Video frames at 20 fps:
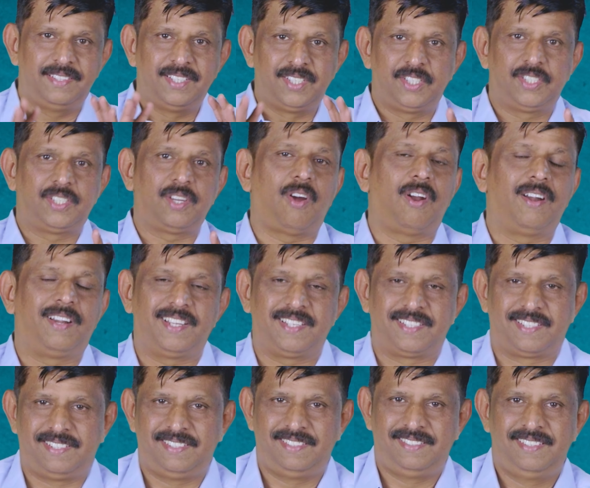This is the
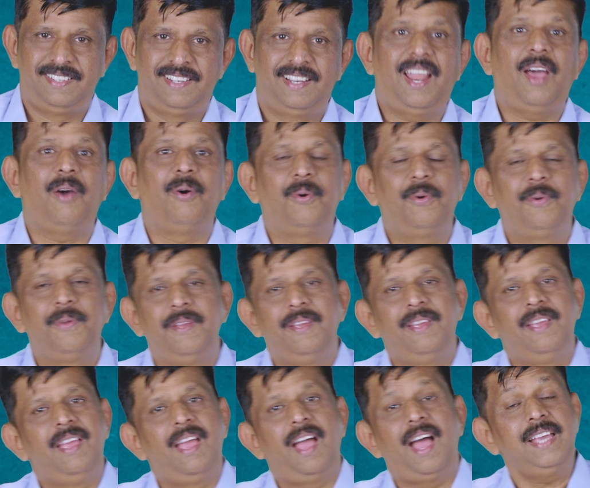context. Now,
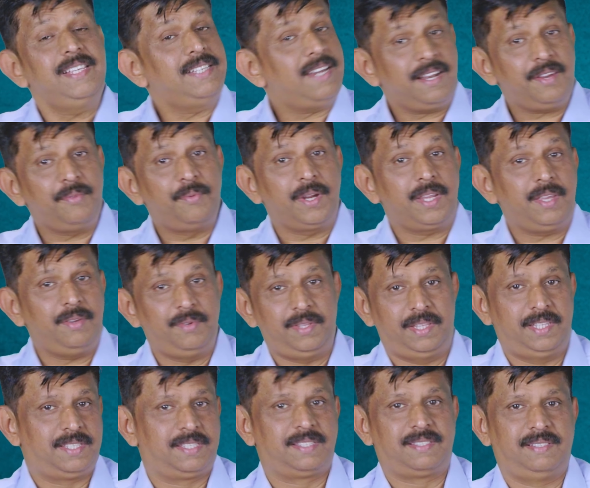I started working with
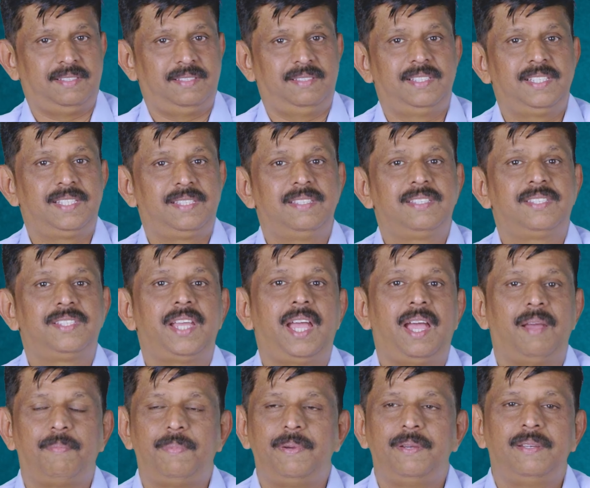this
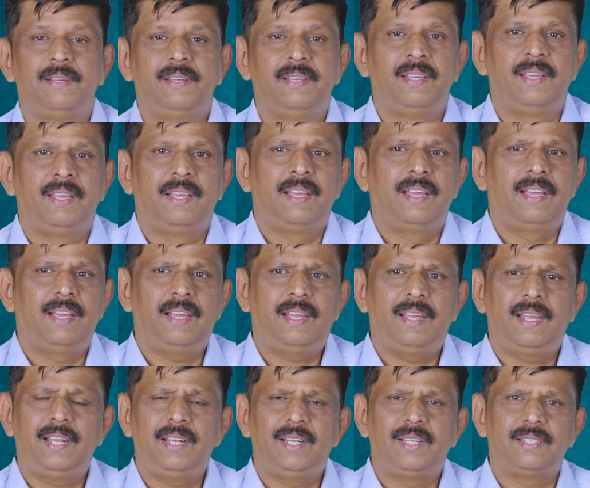chap,
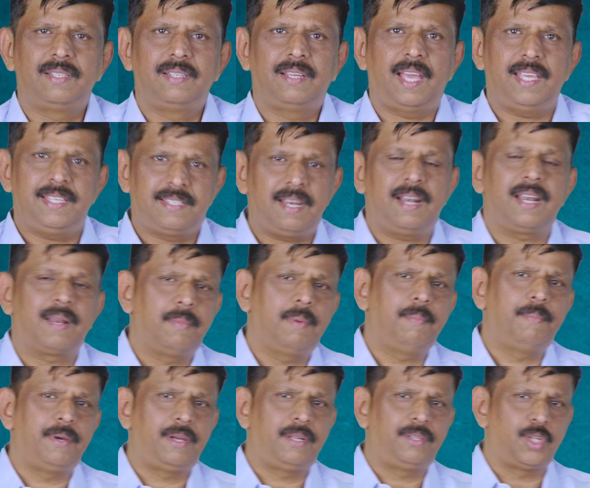and I still
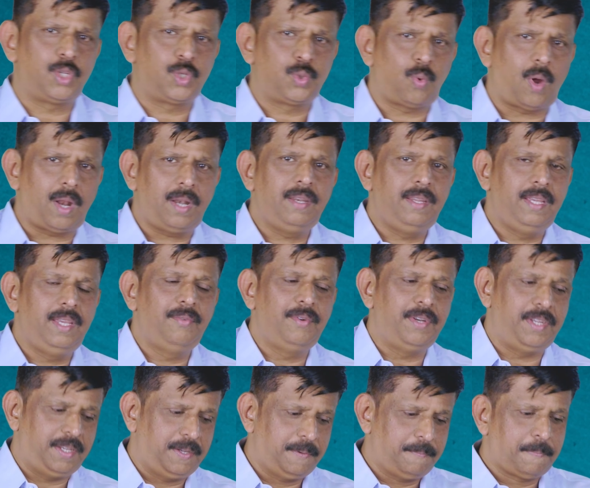remember this one
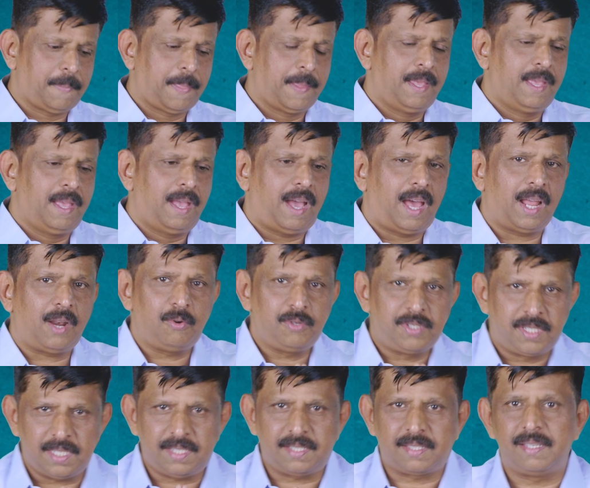evening around
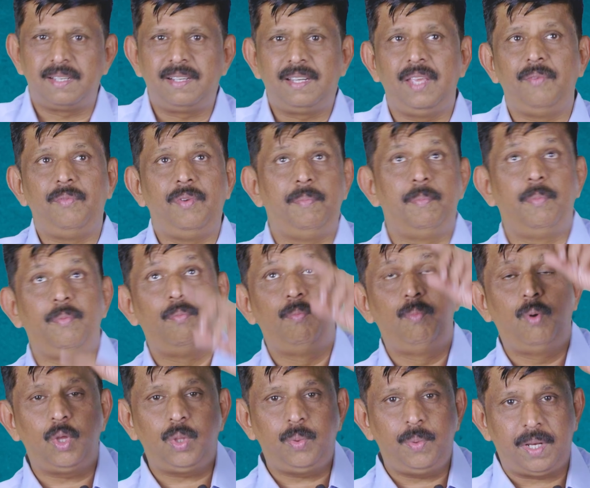6:30, we
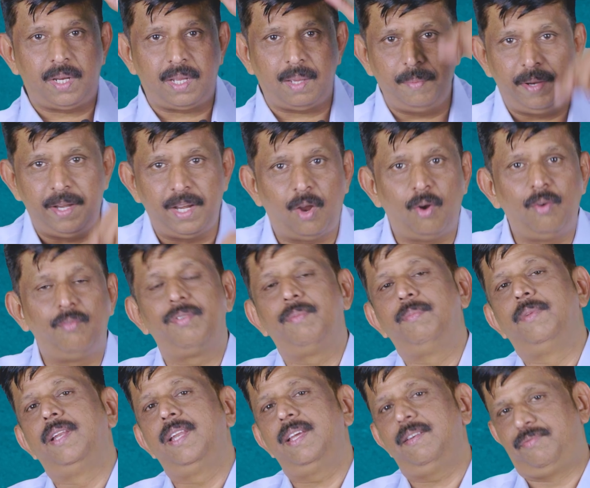both were coming down from
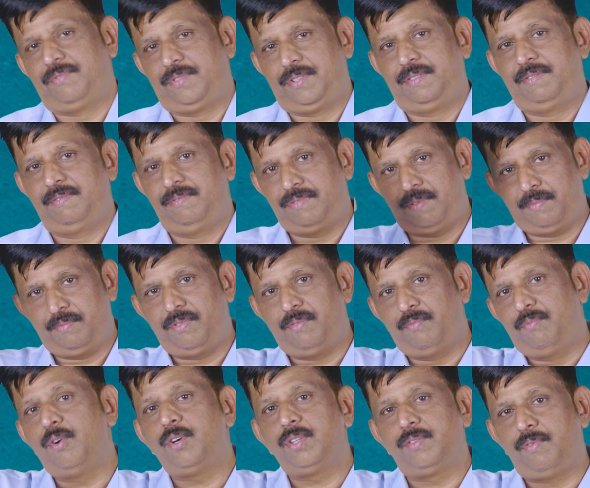the lift, from
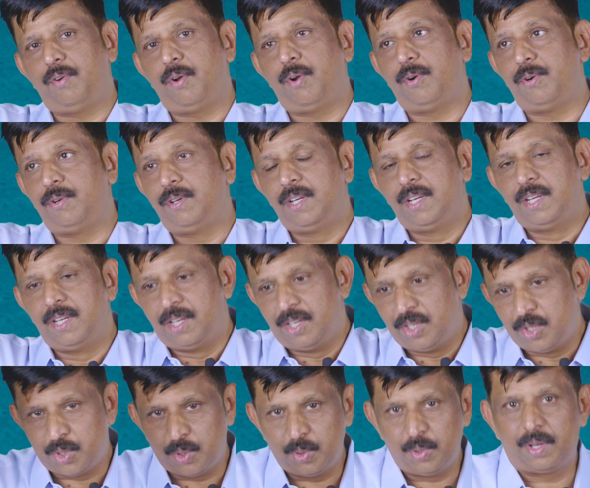4th floor
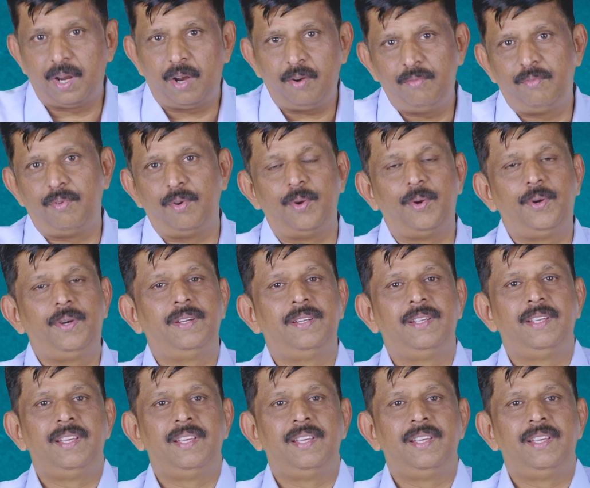to ground floor.